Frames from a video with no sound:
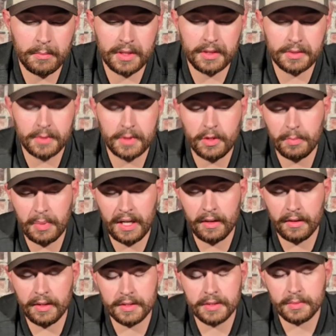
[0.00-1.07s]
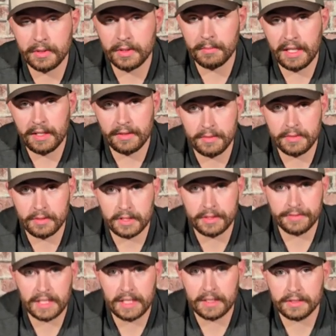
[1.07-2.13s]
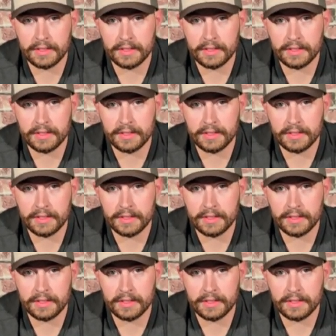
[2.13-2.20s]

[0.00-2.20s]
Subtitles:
thing, because when you pair this with the Mathews Lift